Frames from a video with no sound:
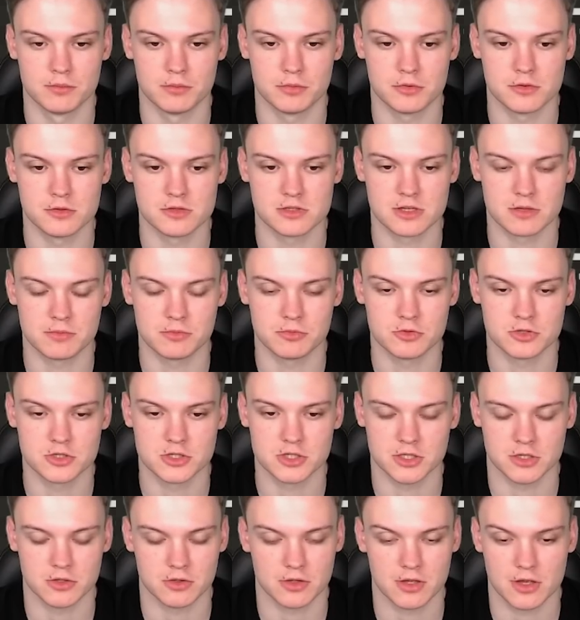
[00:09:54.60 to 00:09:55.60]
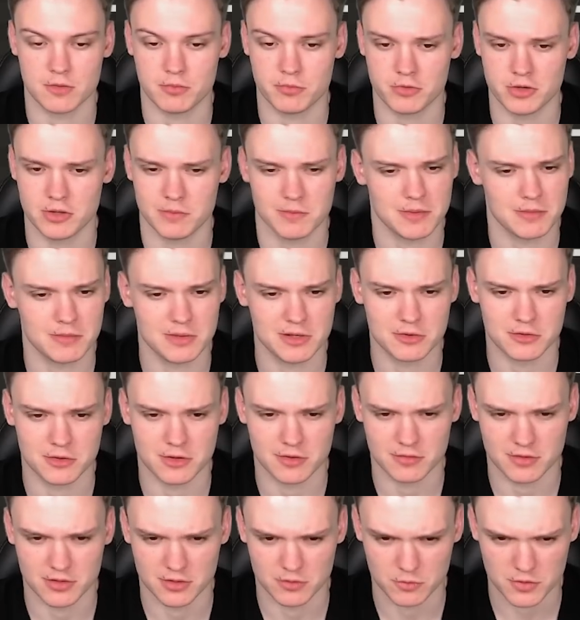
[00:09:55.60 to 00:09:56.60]
Pawns are pushing. Yeah, pawn is maybe not
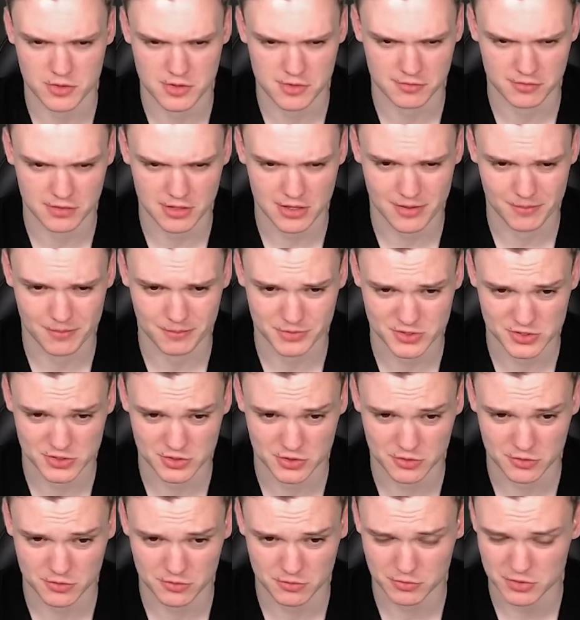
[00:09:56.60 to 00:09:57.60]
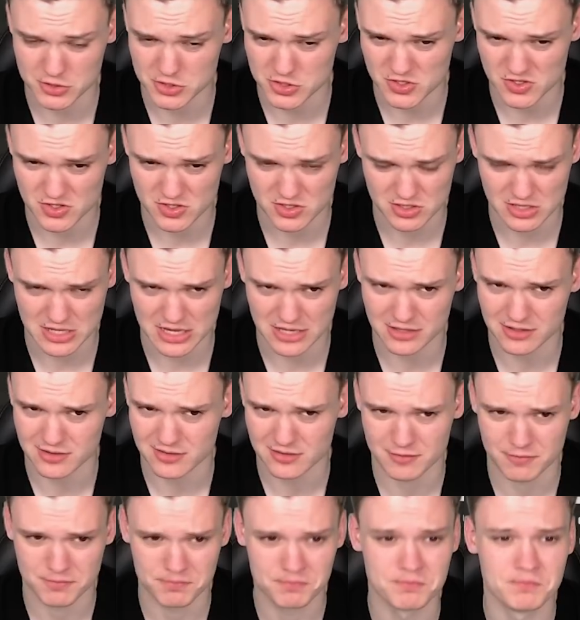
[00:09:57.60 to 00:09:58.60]
even aware of the ampersand, which is
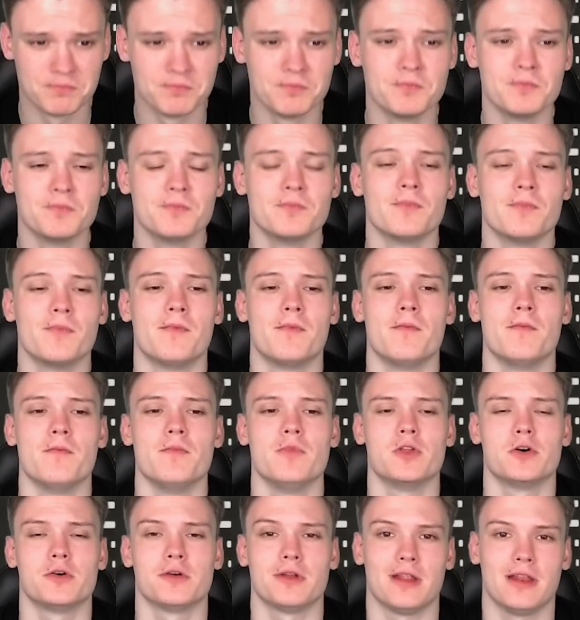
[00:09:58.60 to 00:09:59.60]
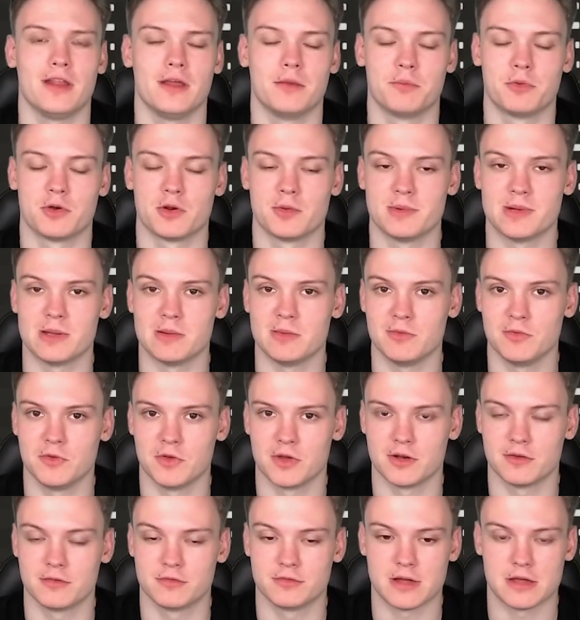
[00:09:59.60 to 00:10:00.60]
like not really a problem if
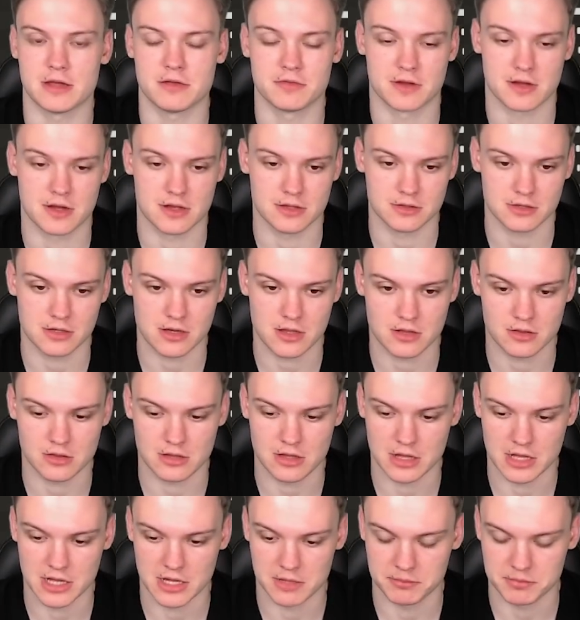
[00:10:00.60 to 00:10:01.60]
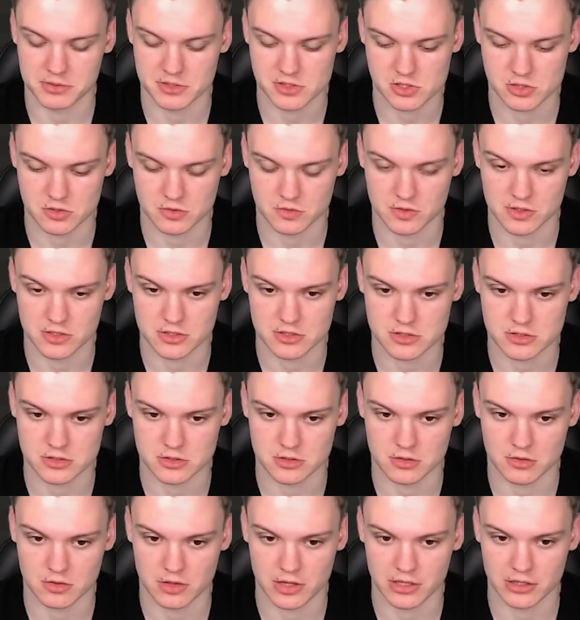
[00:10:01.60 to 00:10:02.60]
you're a 500. The ampersand, it's
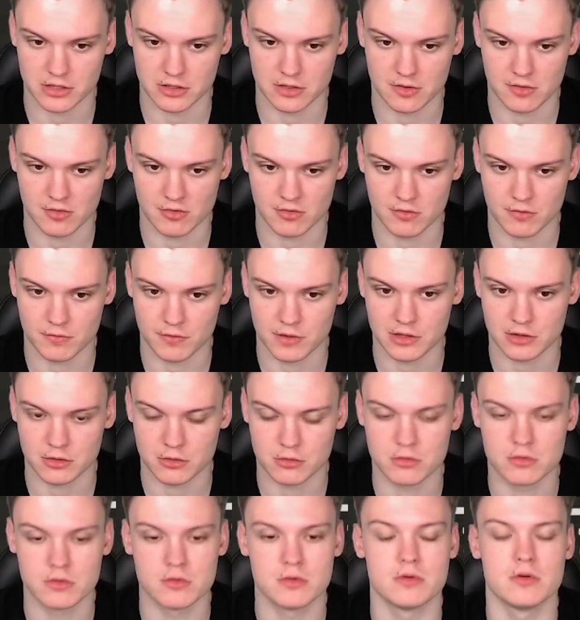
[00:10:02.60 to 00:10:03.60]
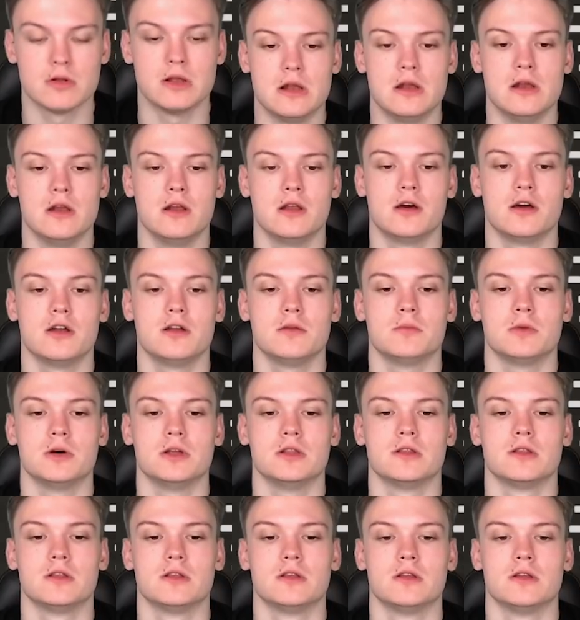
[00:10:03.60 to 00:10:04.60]
not like an easy thing to learn, but
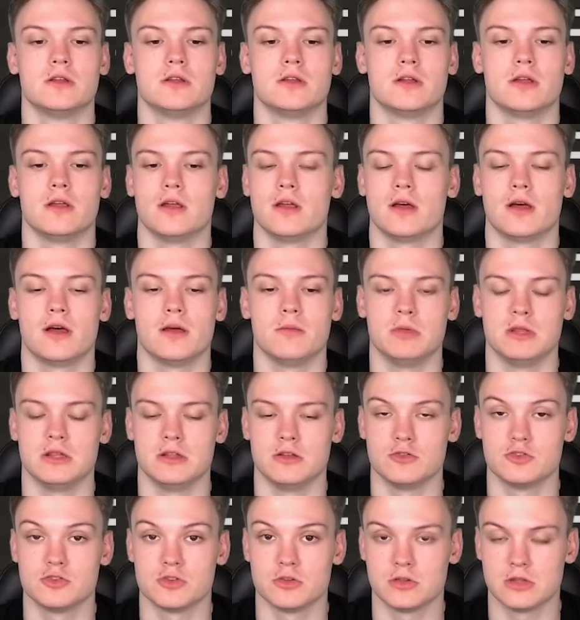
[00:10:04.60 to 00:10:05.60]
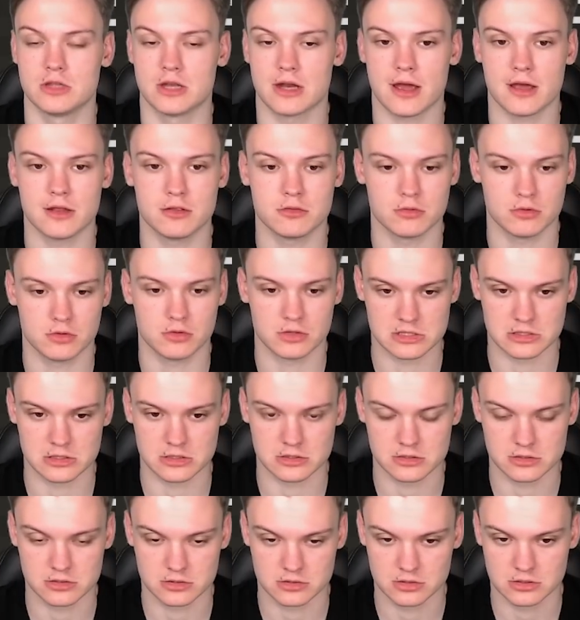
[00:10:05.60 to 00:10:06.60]
I mean, you should try to, because
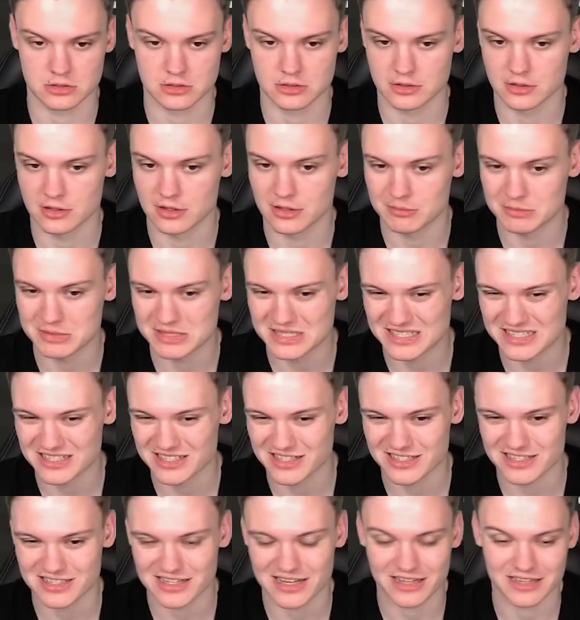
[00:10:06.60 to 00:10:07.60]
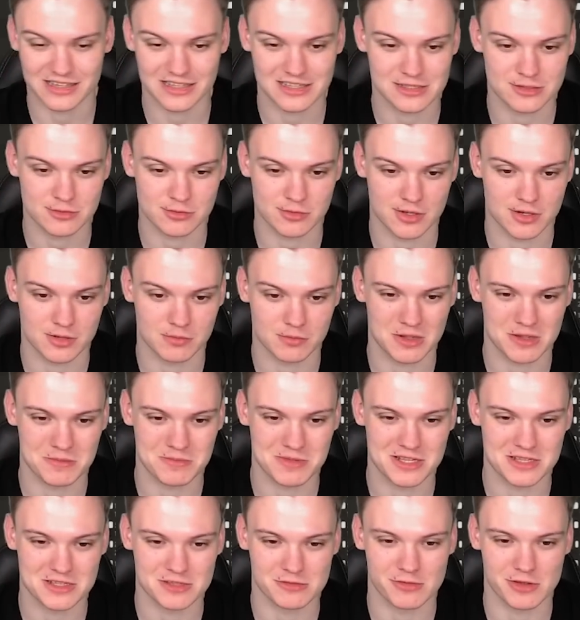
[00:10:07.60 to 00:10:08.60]
it's positions like this where
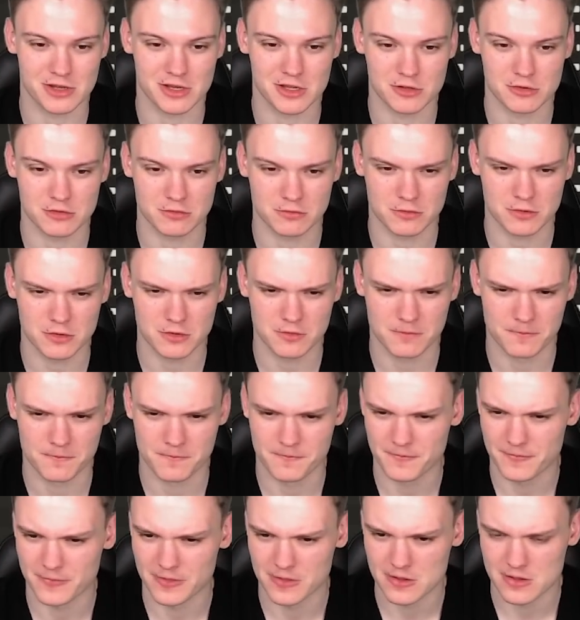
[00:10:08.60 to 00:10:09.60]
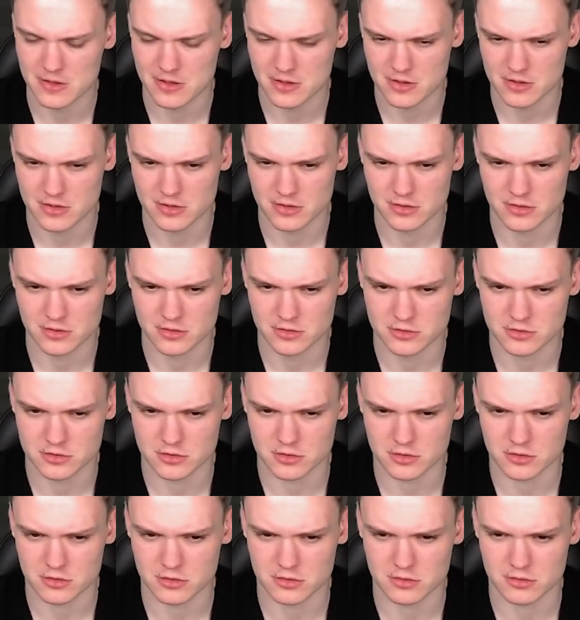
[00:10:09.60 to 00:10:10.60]
maybe it's very useful.
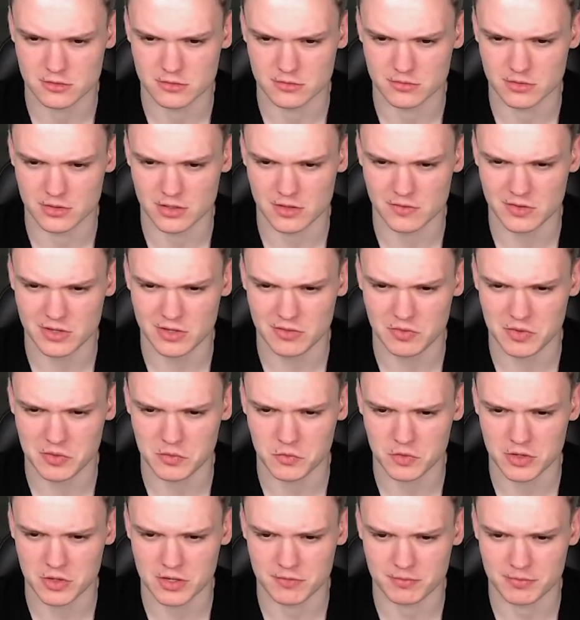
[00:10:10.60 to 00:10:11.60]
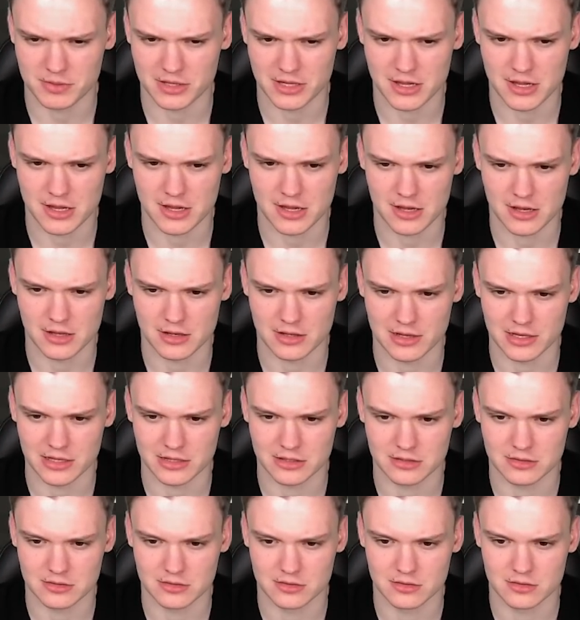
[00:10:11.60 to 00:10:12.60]
So even if you would have played
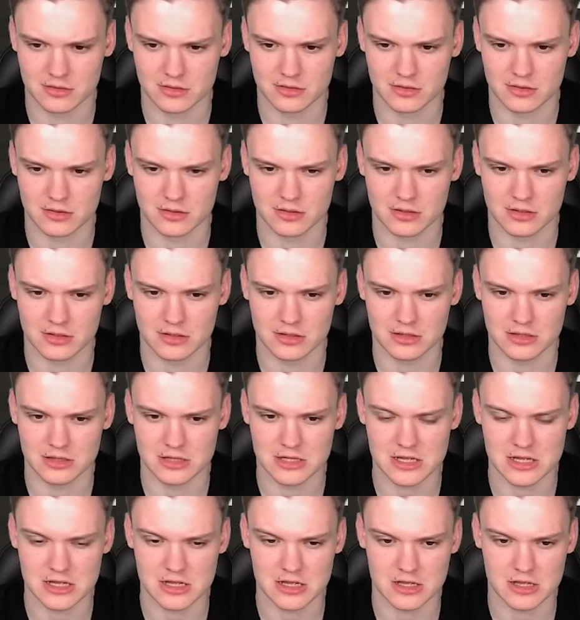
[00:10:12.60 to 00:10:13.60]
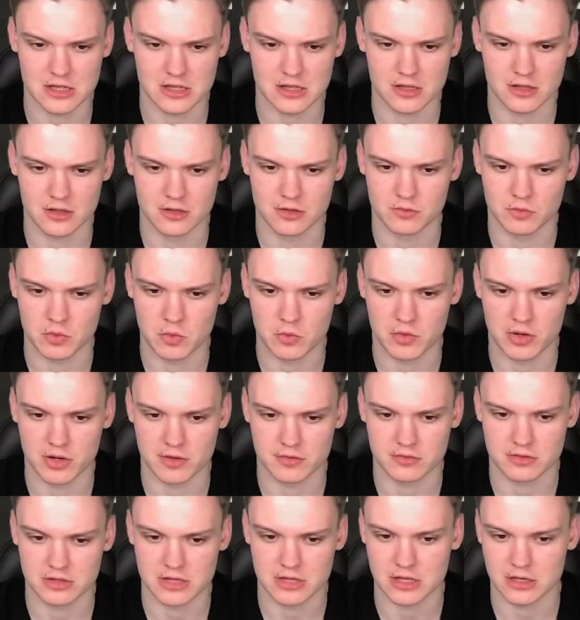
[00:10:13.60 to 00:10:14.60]
like D, we would
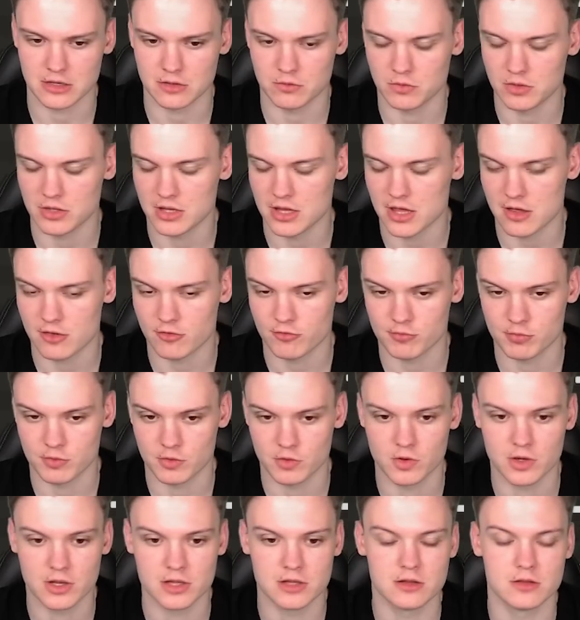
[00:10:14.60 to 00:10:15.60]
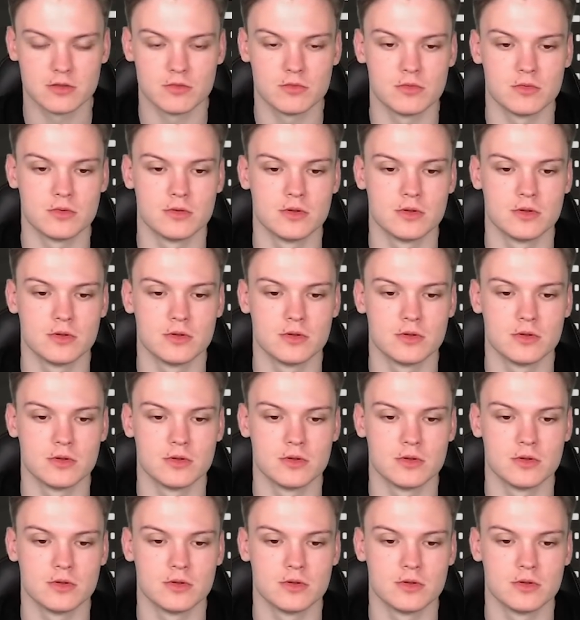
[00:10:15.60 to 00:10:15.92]
have taken with the F pawn, and